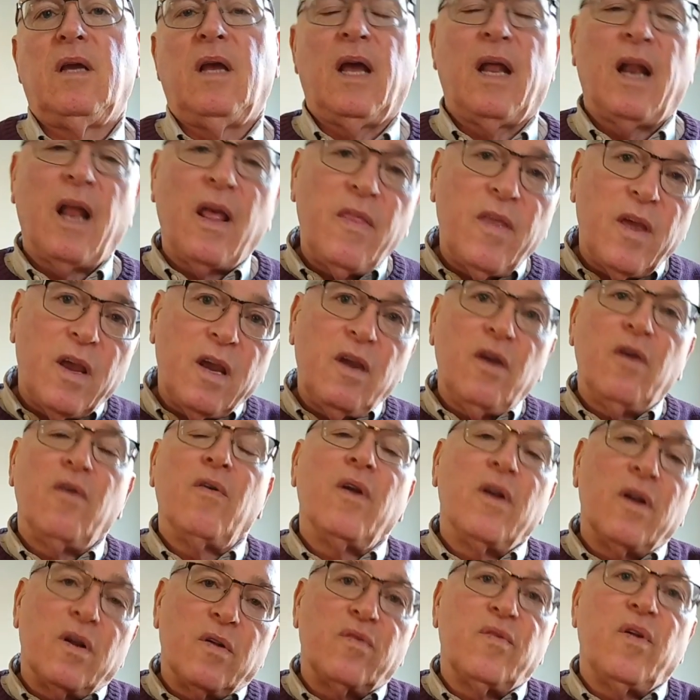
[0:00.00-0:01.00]
And I think
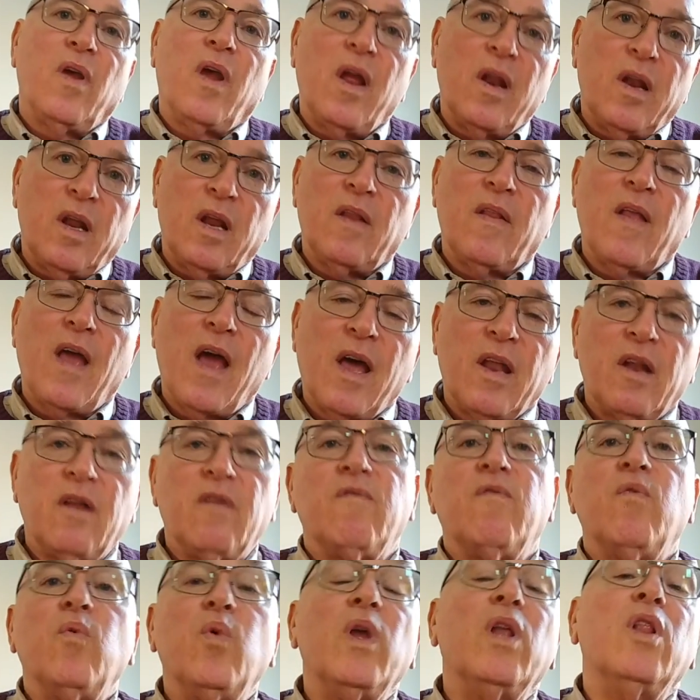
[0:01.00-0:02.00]
you're understanding that
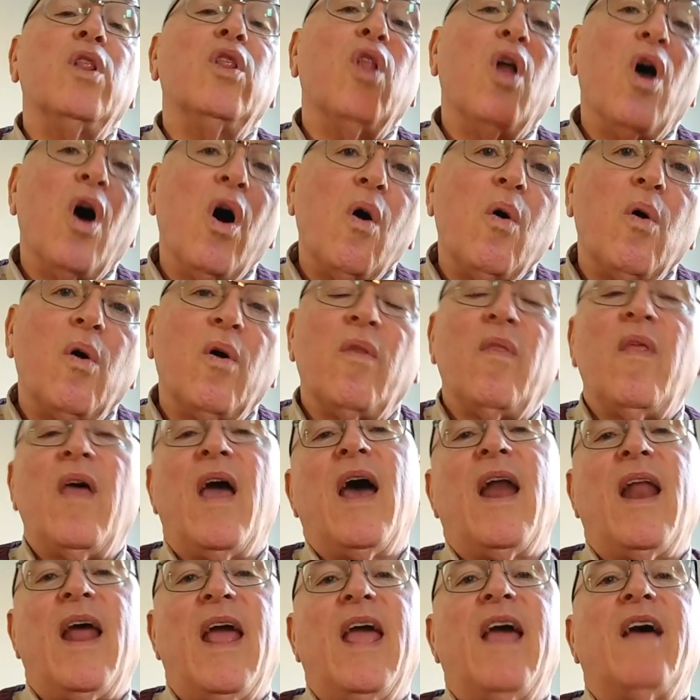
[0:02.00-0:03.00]
if we lowered
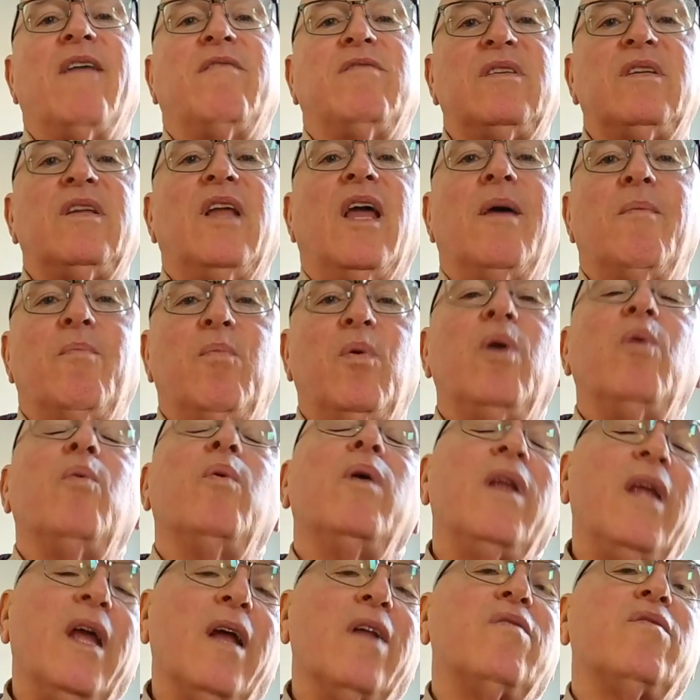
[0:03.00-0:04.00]
that a half step, we
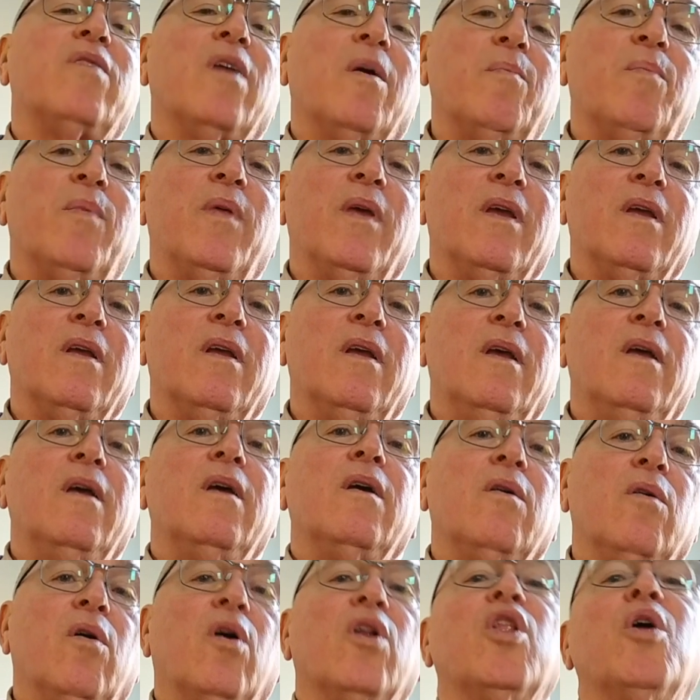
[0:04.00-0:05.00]
would get something
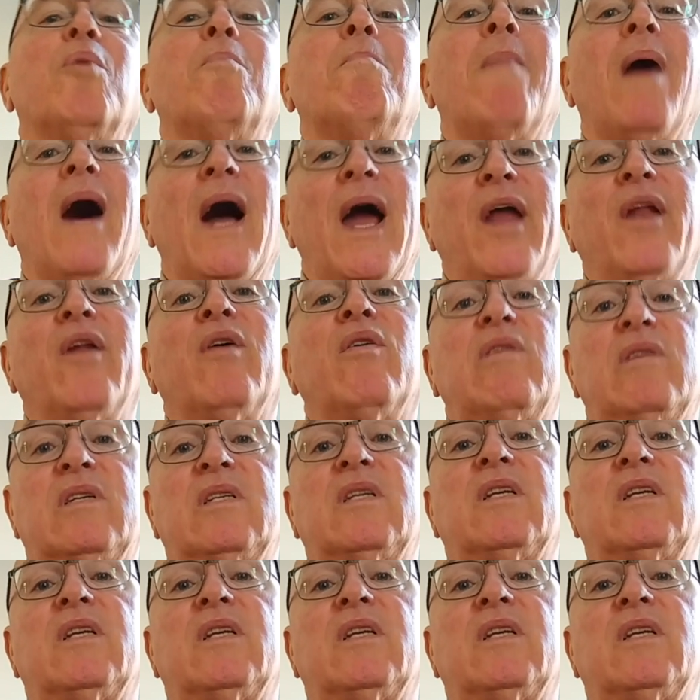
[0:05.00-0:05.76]
called a minor